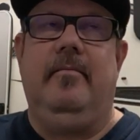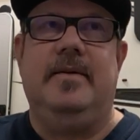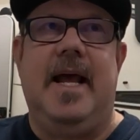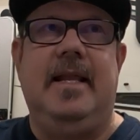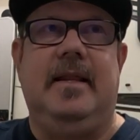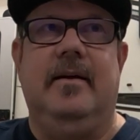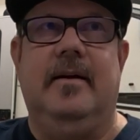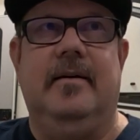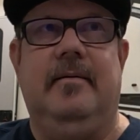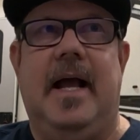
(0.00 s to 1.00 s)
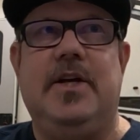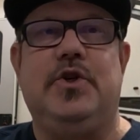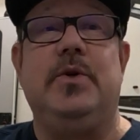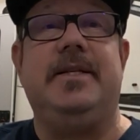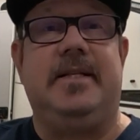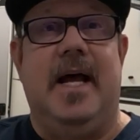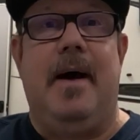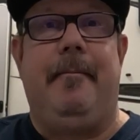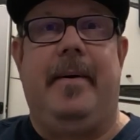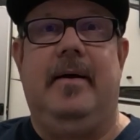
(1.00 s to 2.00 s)
take the extra
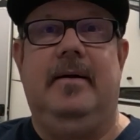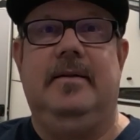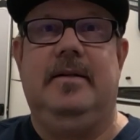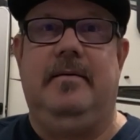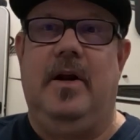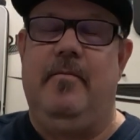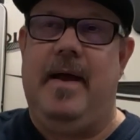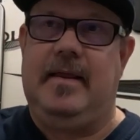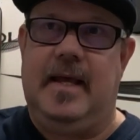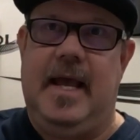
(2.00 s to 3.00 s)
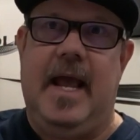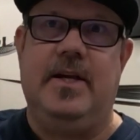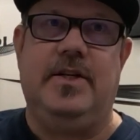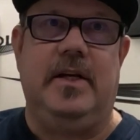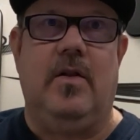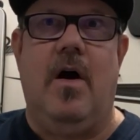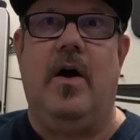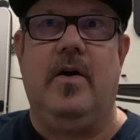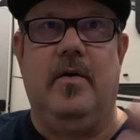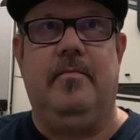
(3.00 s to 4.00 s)
step, make the gang sheet
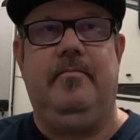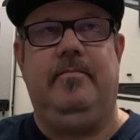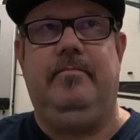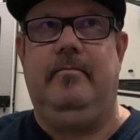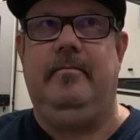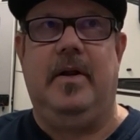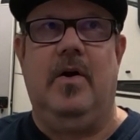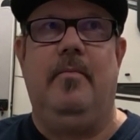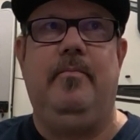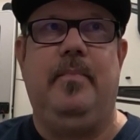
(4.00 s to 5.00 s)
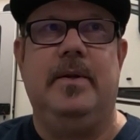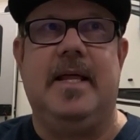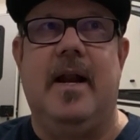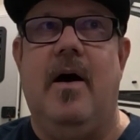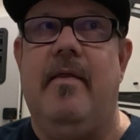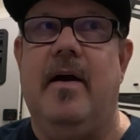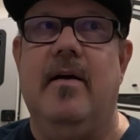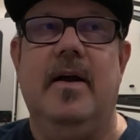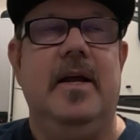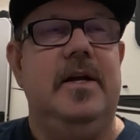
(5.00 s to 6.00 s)
longer, put that on
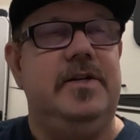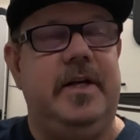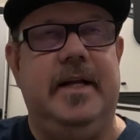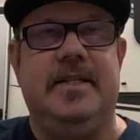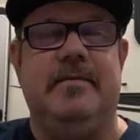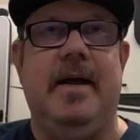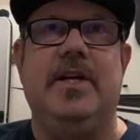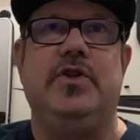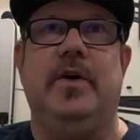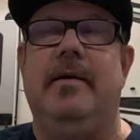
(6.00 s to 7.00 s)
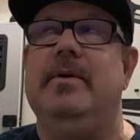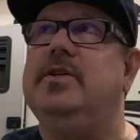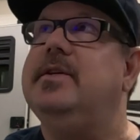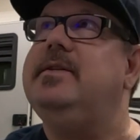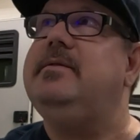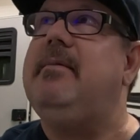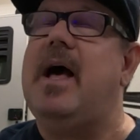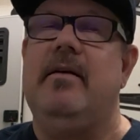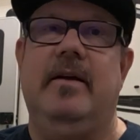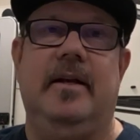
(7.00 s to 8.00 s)
there. She gets some extra images
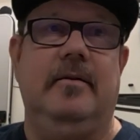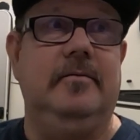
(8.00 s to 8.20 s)
out of it.